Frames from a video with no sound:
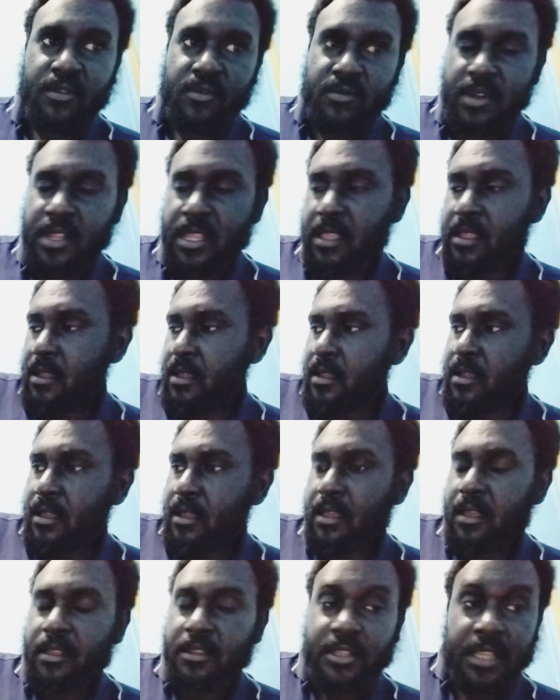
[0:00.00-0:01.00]
on
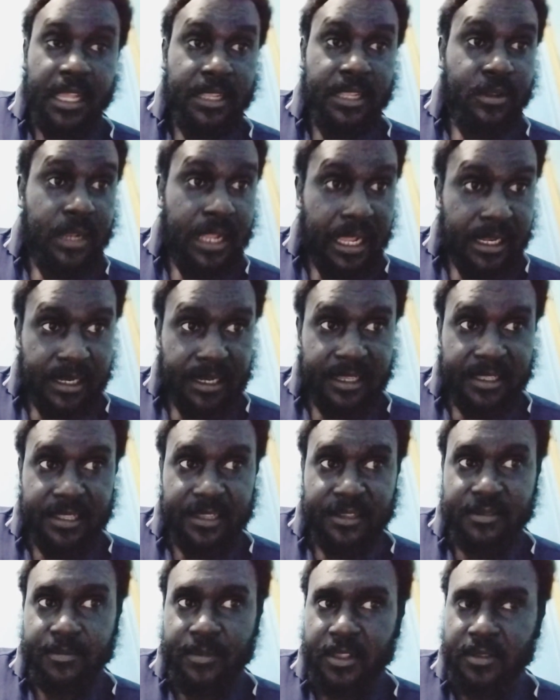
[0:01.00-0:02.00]
channel
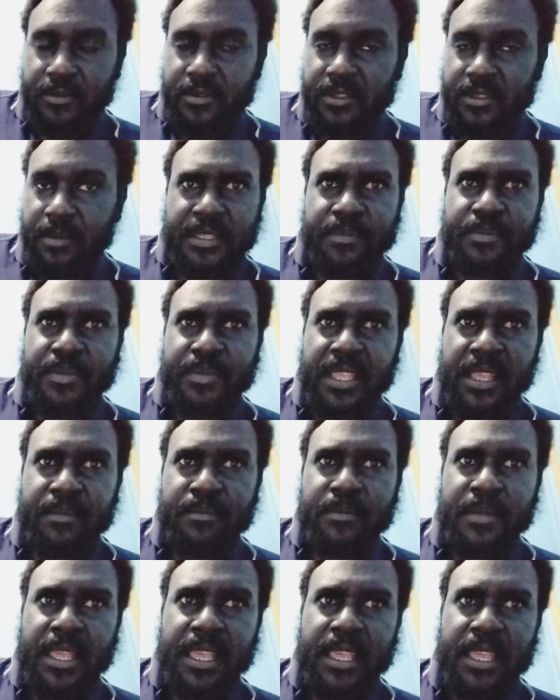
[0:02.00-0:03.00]
analytics play,
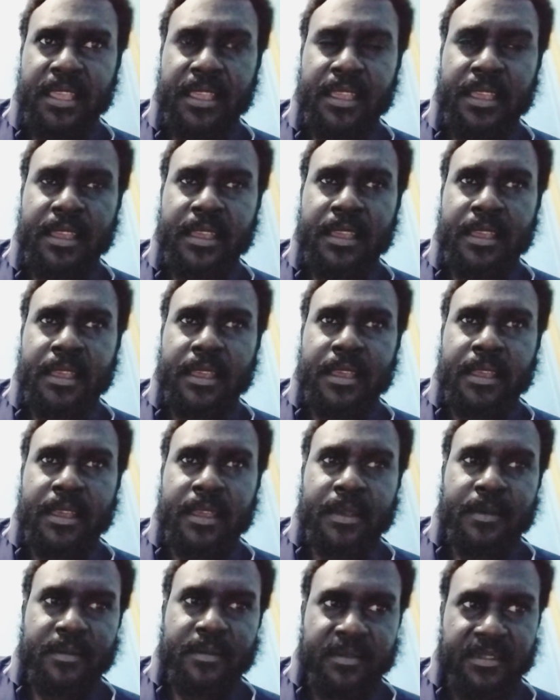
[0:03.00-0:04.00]
CPM may
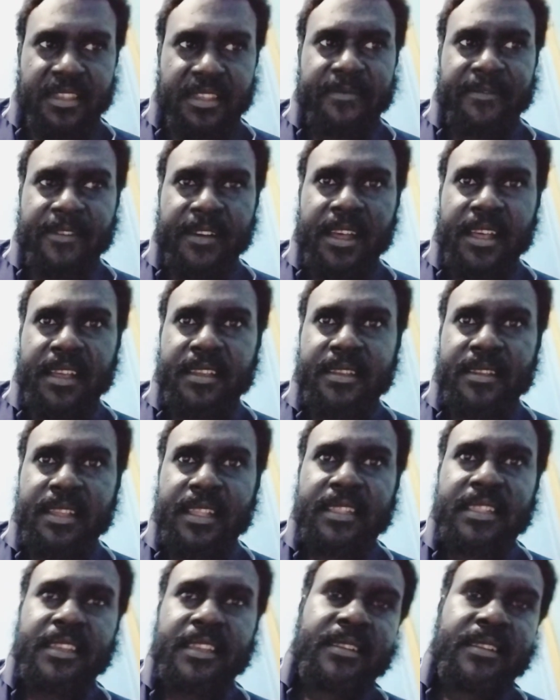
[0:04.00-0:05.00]
differ, I
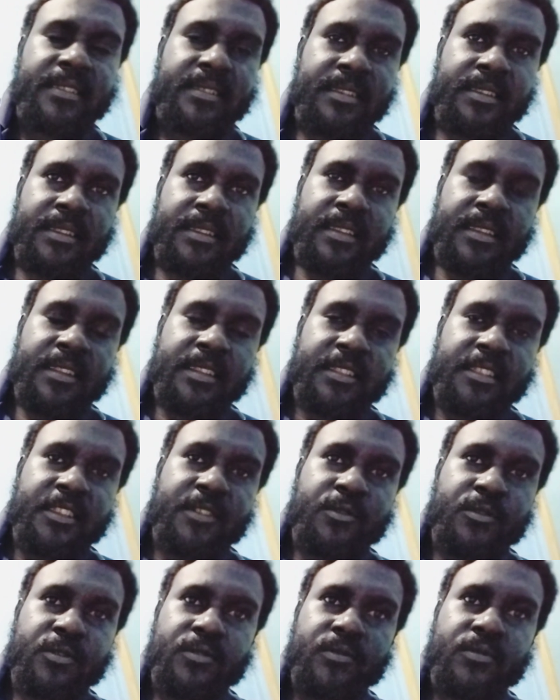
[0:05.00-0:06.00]
think,
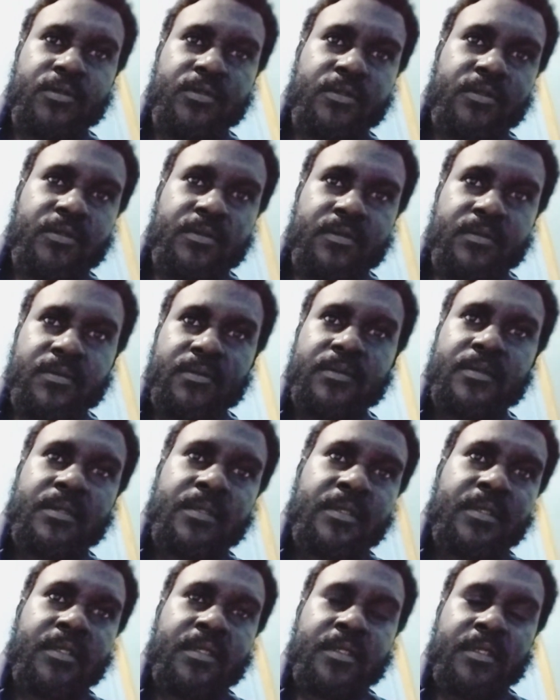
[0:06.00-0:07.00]
due to
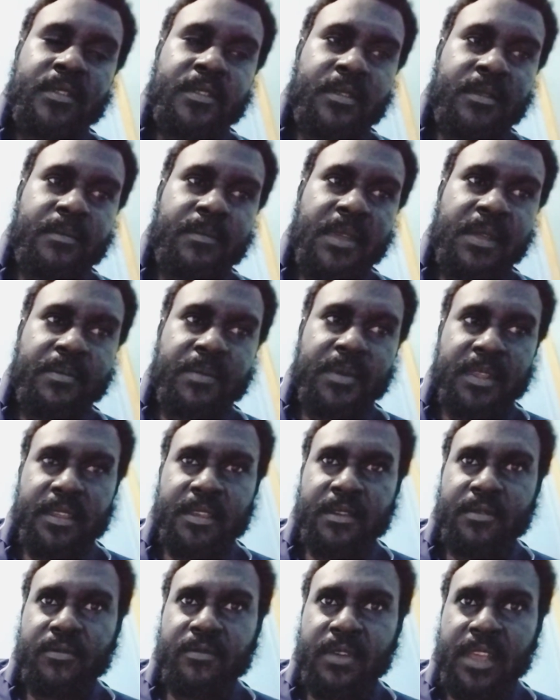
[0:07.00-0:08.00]

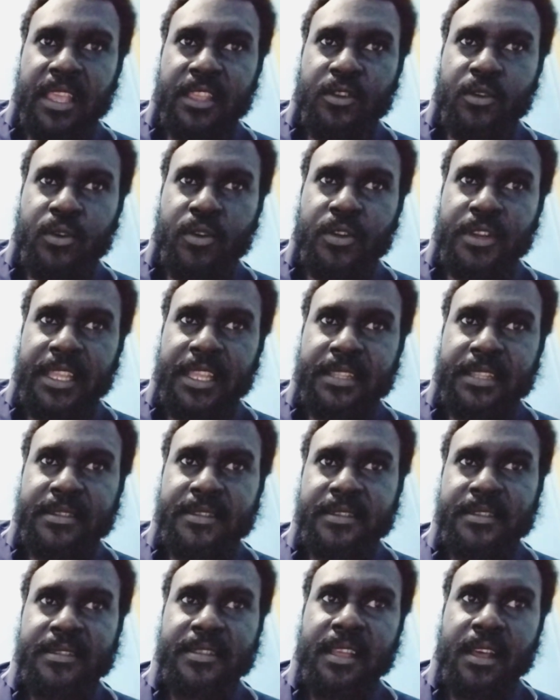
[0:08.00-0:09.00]
maybe where your
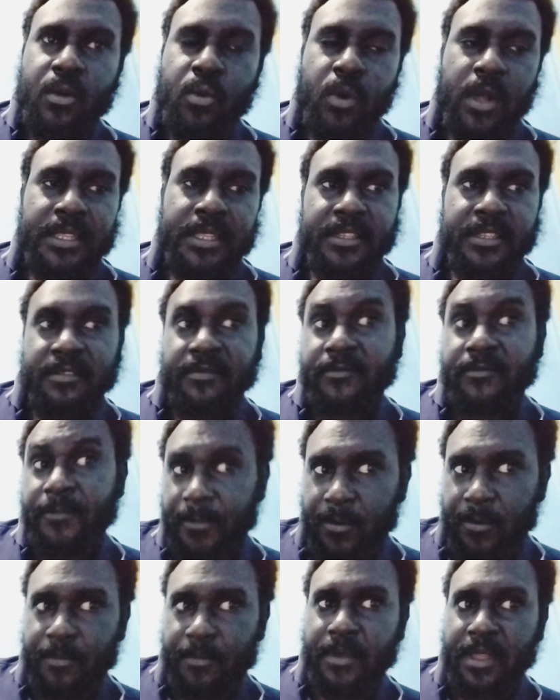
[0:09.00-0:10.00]
audiences are watching
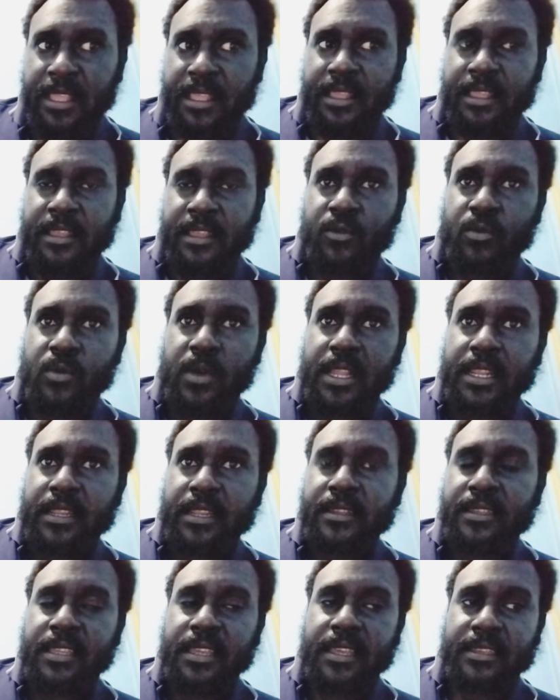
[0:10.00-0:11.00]
from. One,
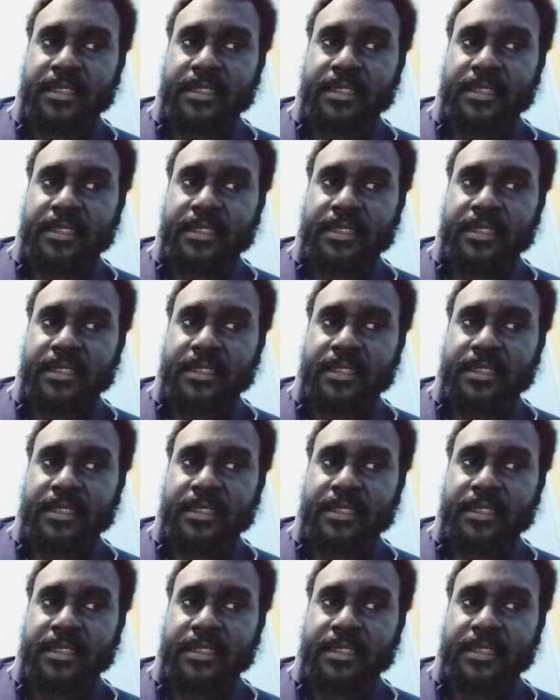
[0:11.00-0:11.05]
yeah,